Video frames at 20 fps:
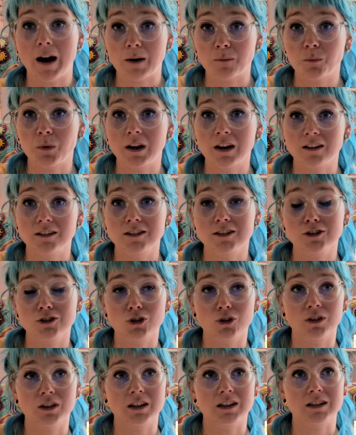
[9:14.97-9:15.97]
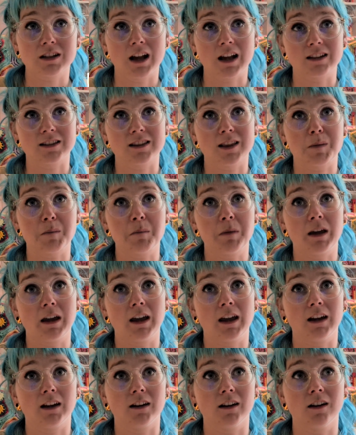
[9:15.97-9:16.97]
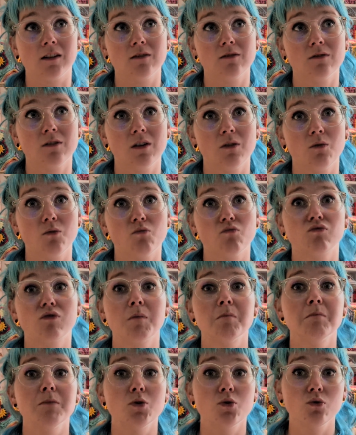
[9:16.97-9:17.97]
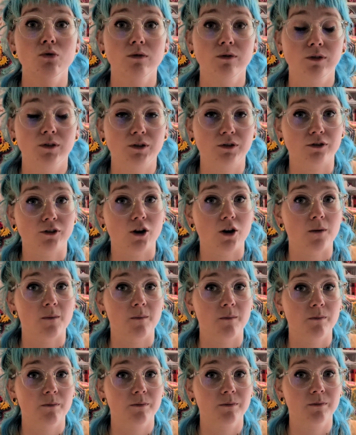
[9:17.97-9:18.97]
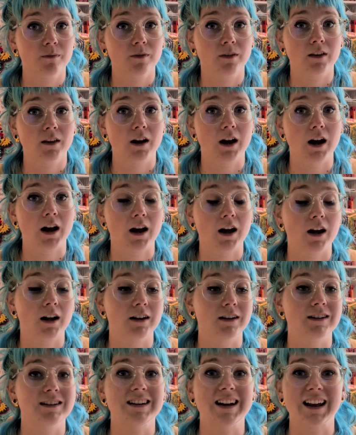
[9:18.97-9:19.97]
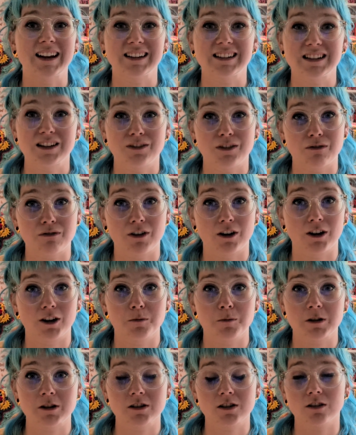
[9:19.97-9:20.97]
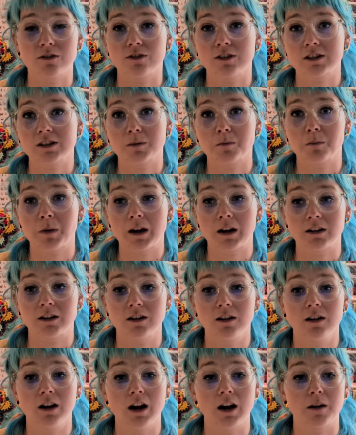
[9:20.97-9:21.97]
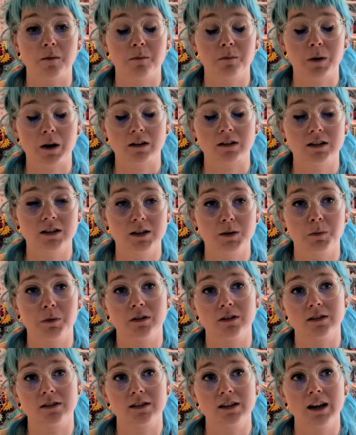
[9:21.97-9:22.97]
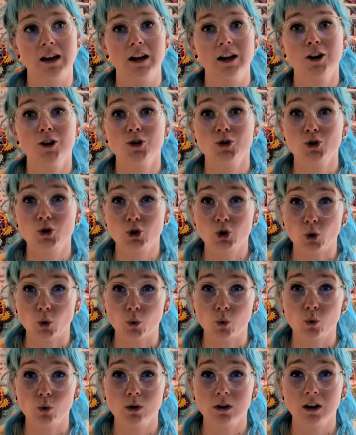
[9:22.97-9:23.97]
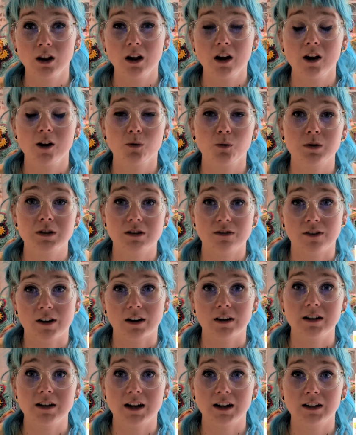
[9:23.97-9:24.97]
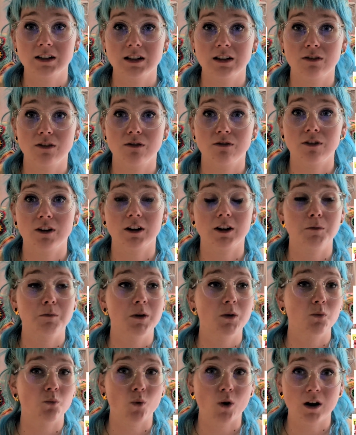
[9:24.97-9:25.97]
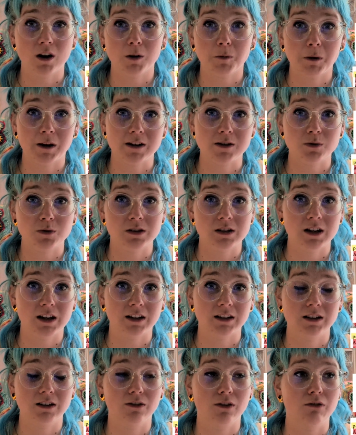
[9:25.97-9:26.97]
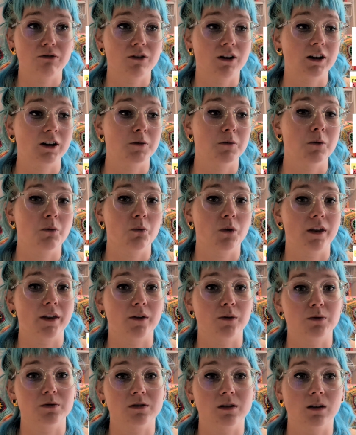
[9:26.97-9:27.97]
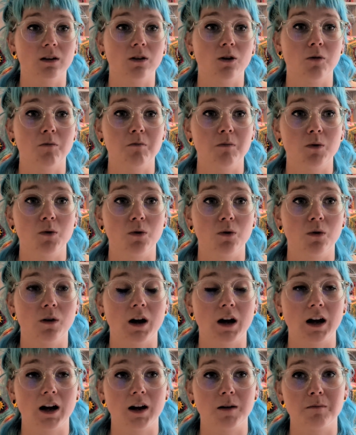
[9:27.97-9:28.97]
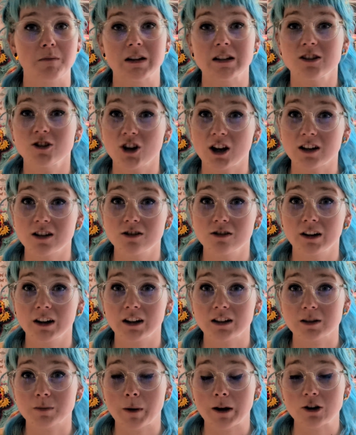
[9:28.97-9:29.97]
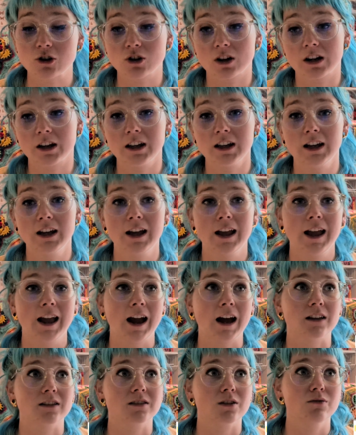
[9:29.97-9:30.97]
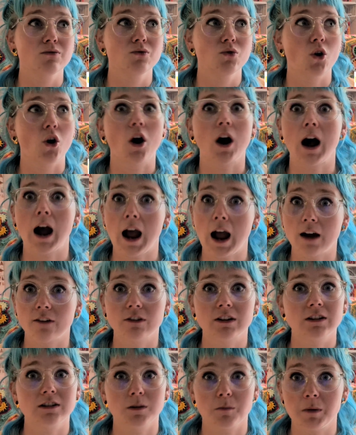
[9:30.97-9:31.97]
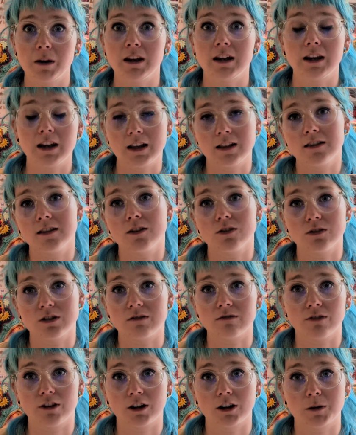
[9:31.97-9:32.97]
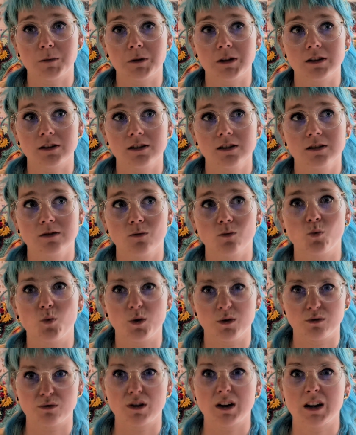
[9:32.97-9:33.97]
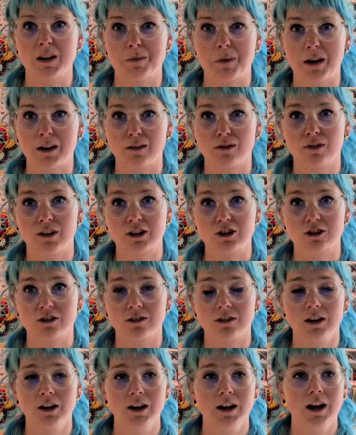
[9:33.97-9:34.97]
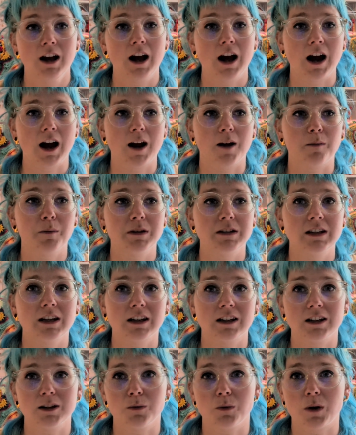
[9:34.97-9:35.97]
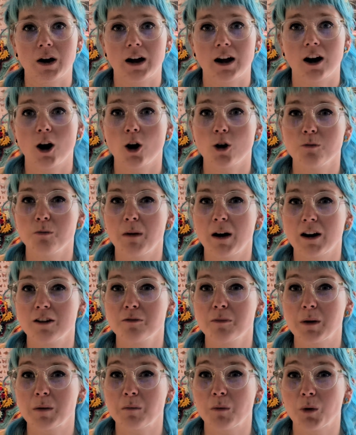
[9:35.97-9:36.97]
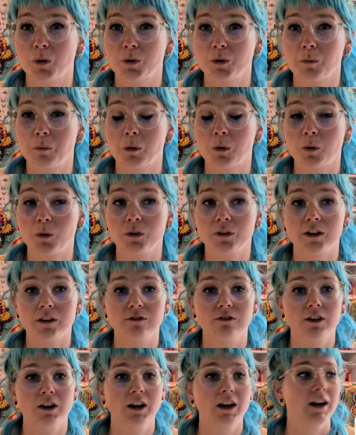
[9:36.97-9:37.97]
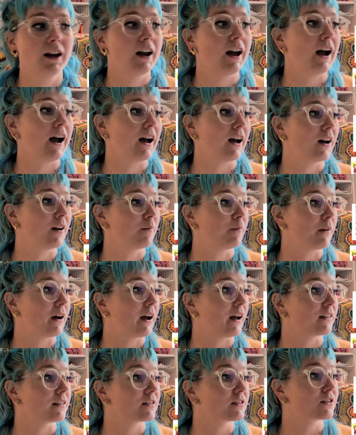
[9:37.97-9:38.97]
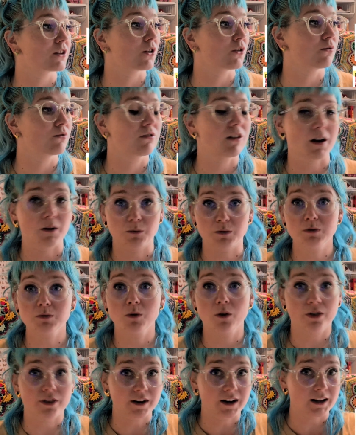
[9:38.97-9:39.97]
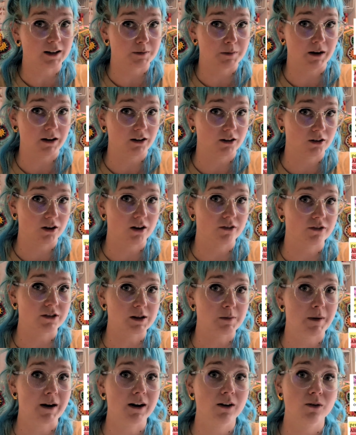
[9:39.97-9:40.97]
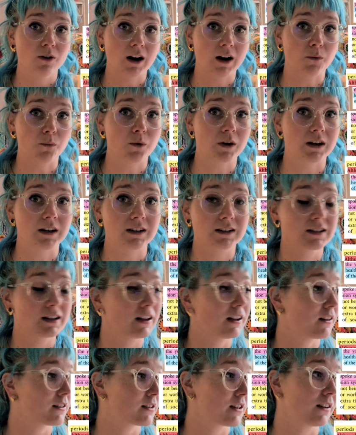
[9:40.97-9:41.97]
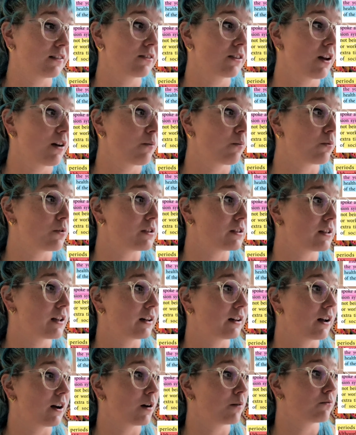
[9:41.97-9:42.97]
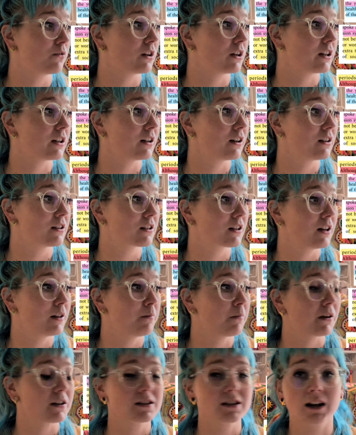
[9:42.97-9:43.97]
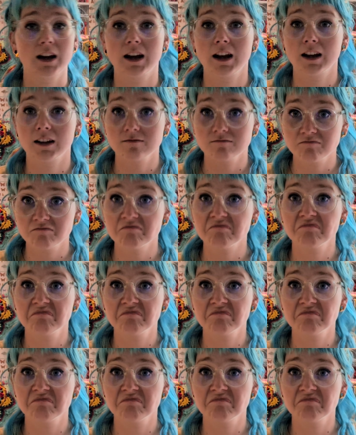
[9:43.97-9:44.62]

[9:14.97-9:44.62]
And we understood this as them being removed from negative environments. So for some participants, school was a very negative environment, workplace was a negative environment where there was a lot more misgendering especially, and so not having to be in those environments was really beneficial, particularly where home might have been more supportive. And so that was what the next paragraph is about, and we tee ourselves up, we set it up really nicely by saying,